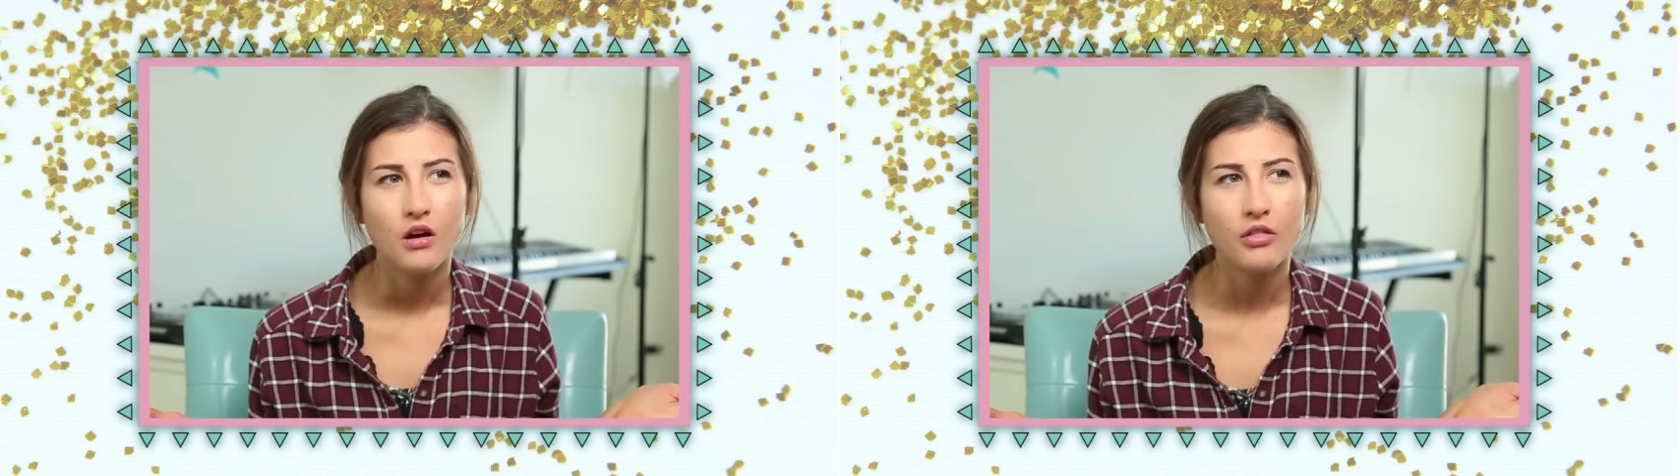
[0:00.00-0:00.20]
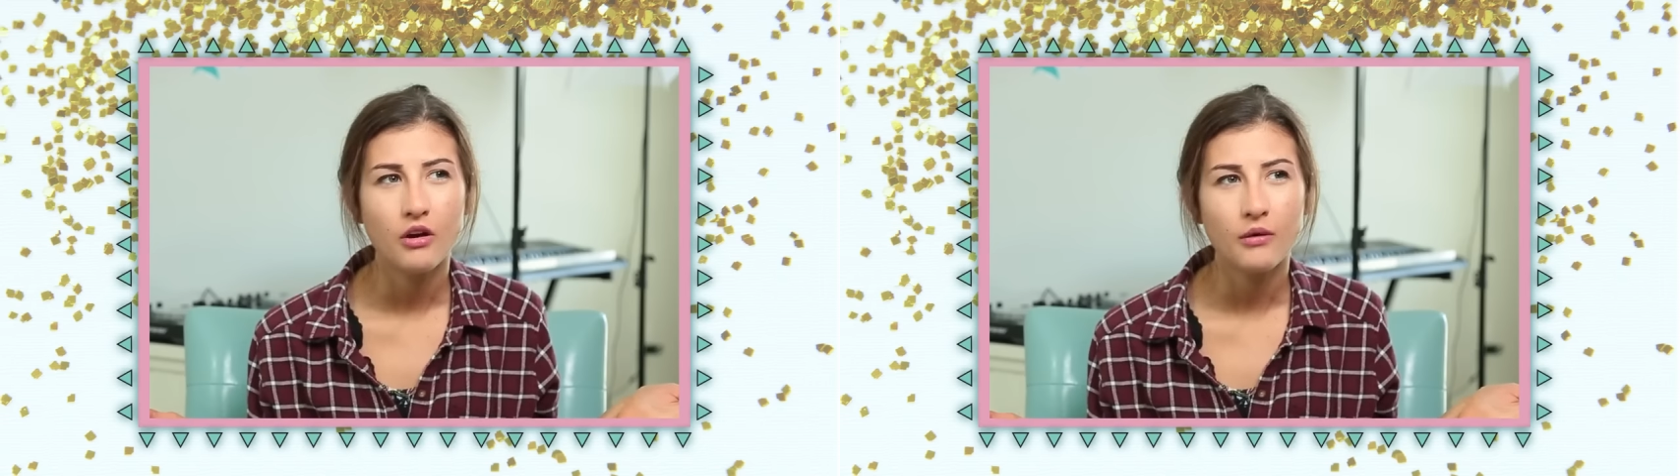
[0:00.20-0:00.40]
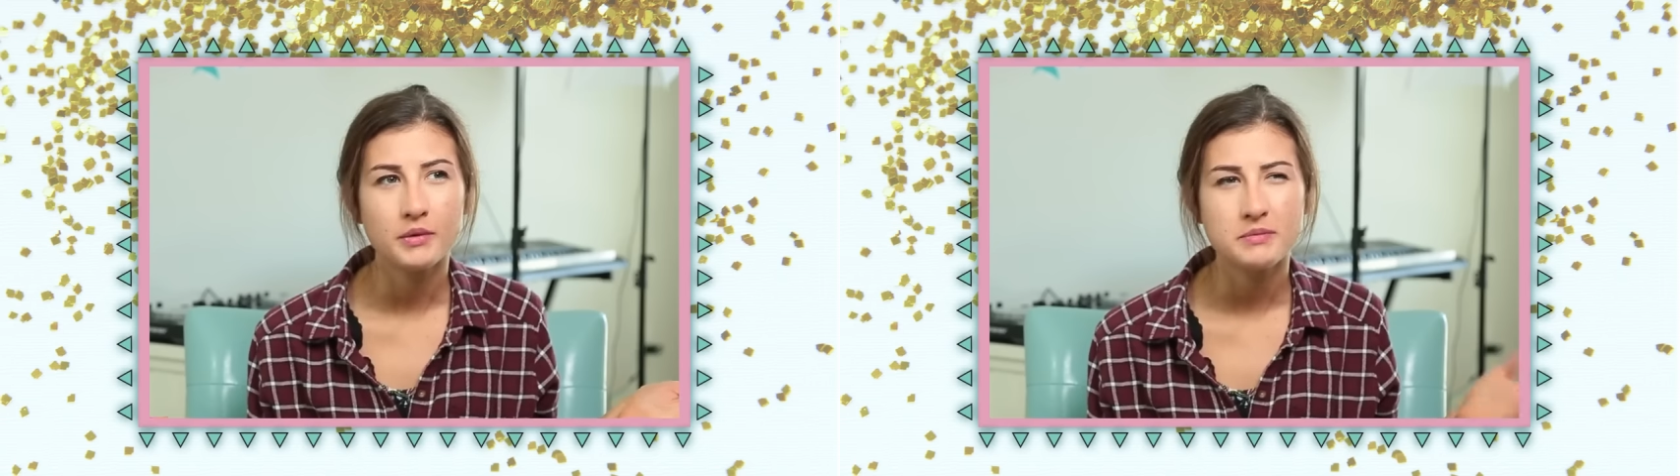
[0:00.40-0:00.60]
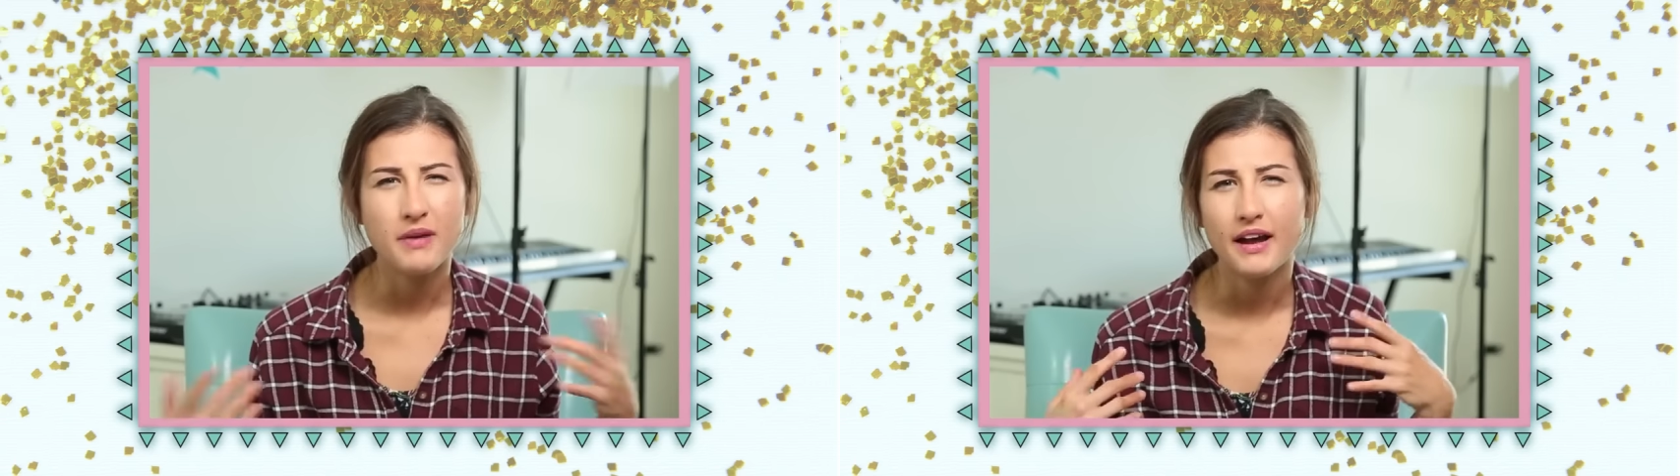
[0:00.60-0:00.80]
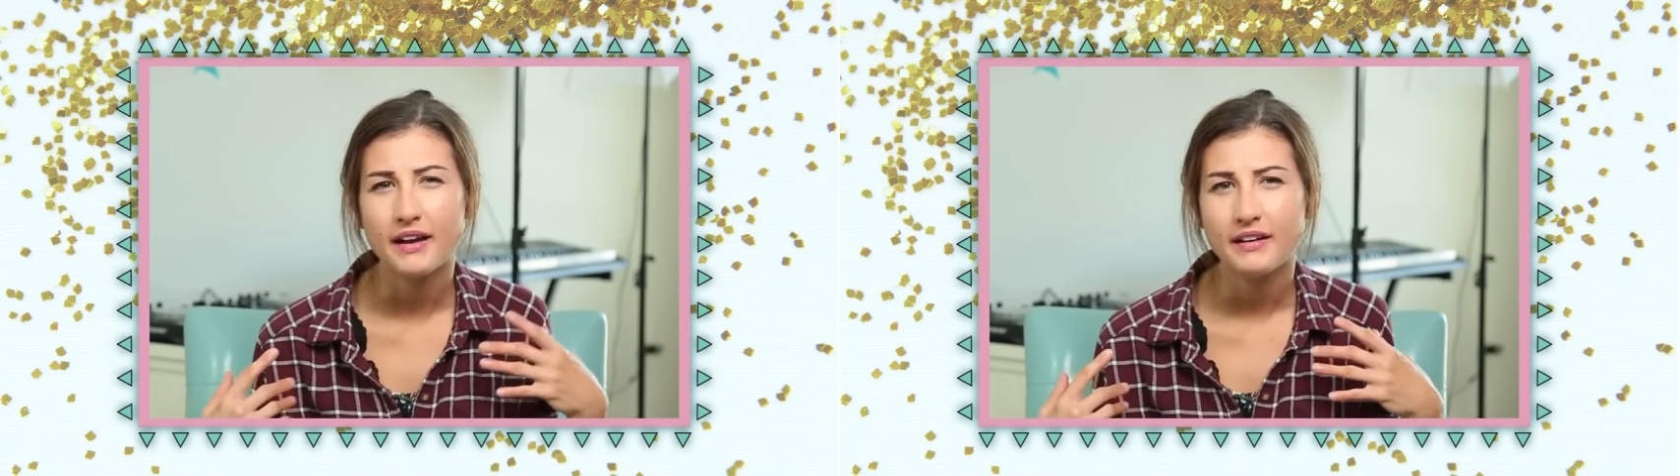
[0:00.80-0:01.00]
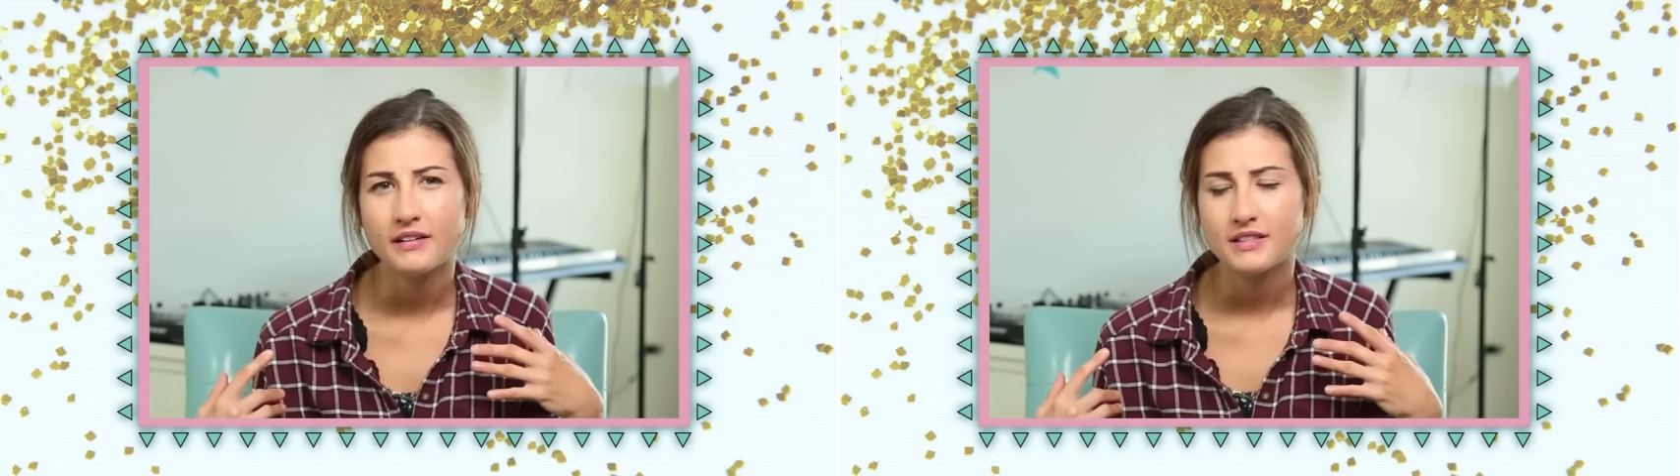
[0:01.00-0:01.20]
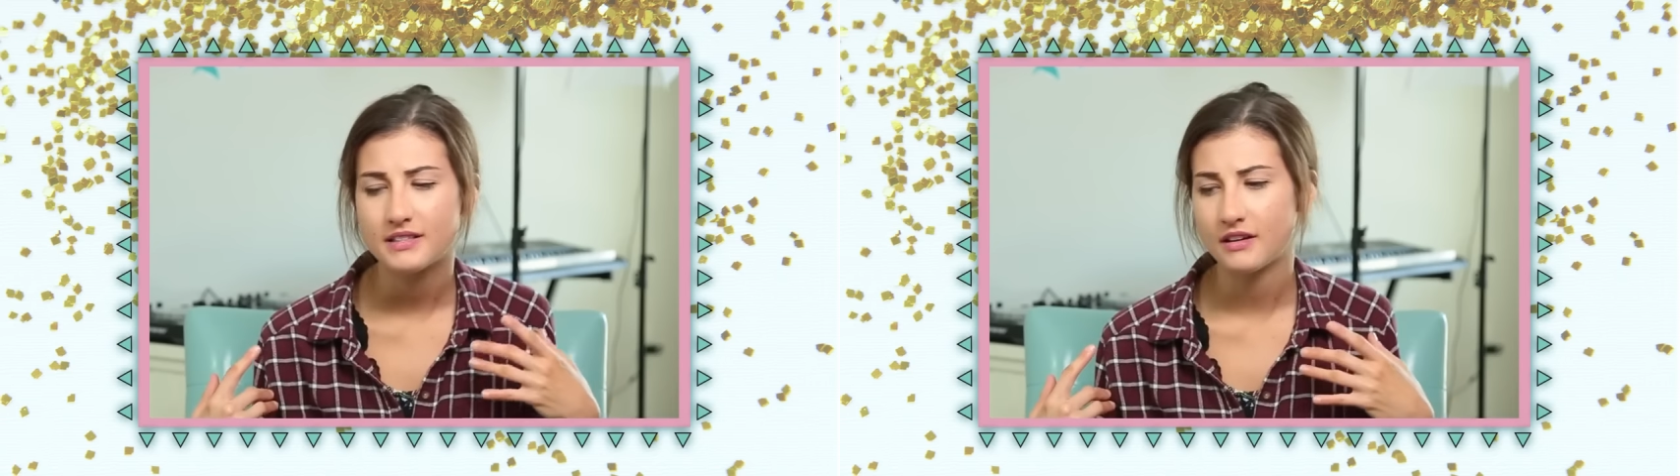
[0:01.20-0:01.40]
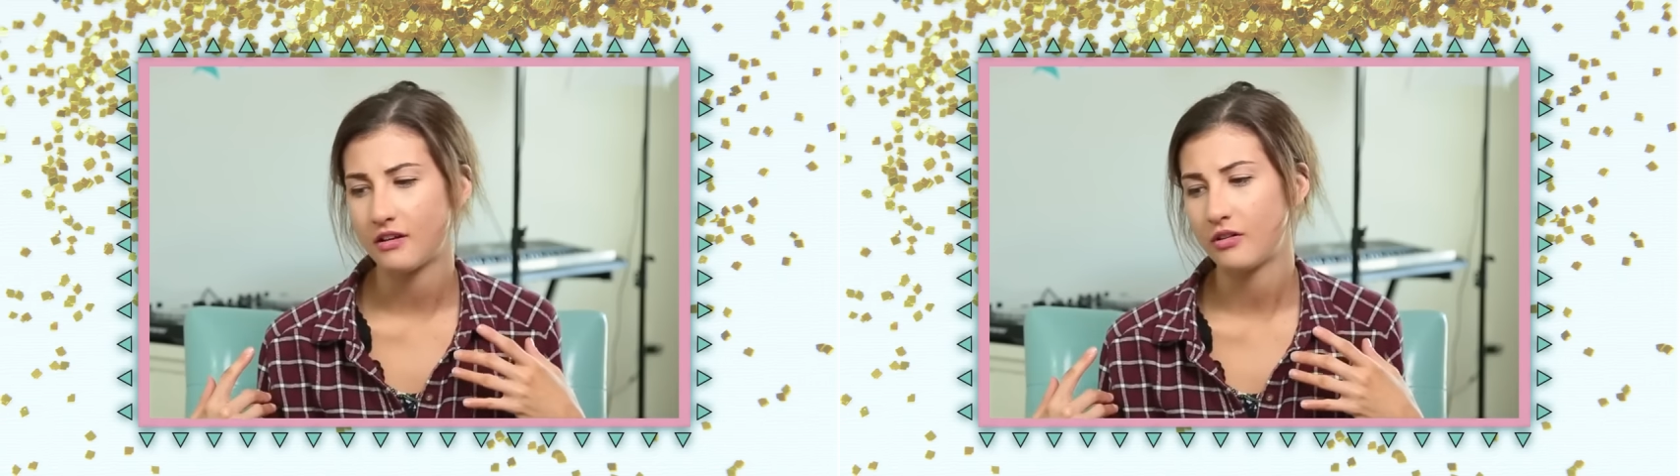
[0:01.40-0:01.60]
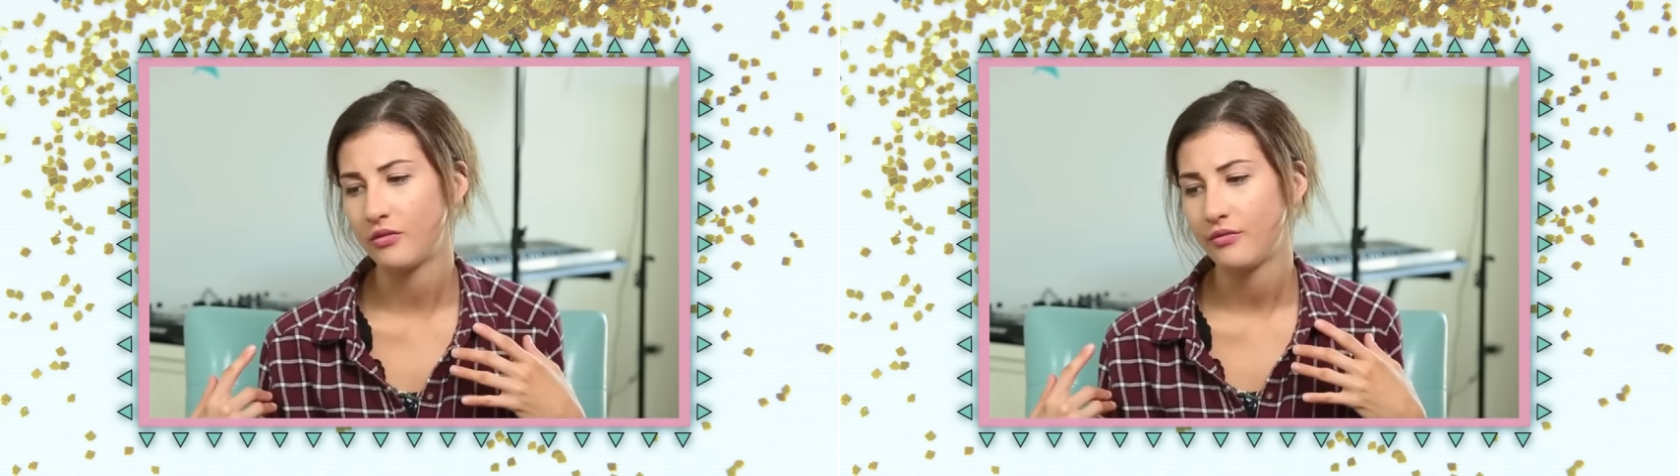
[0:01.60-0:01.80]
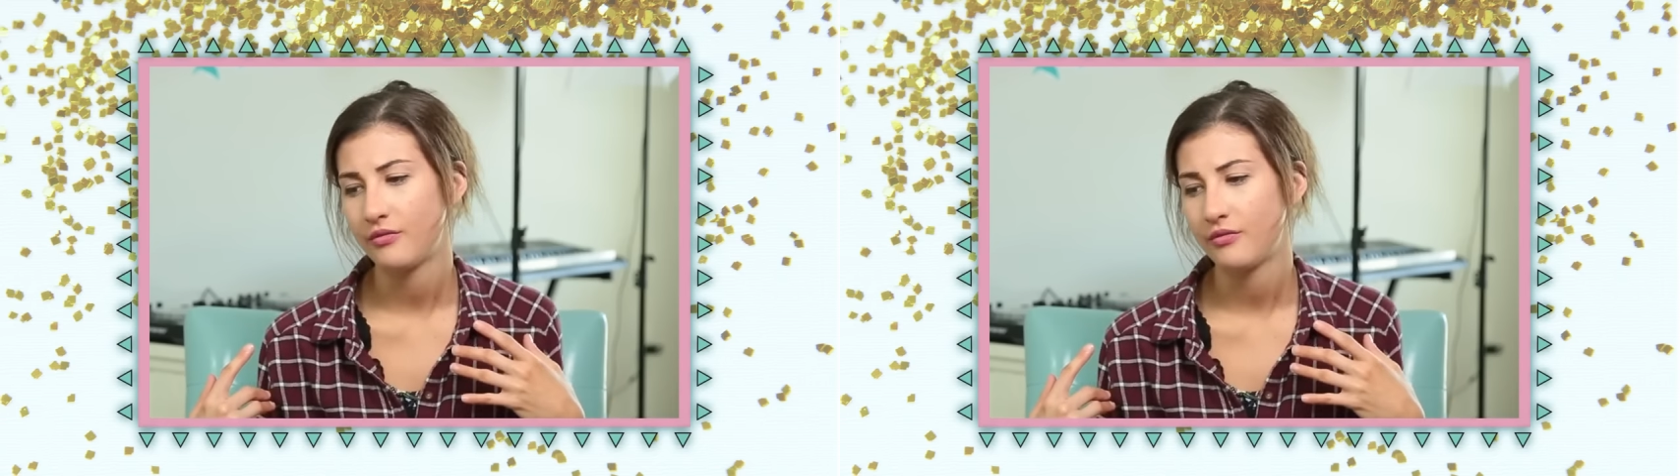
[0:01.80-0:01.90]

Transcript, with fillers: although it was mine, so.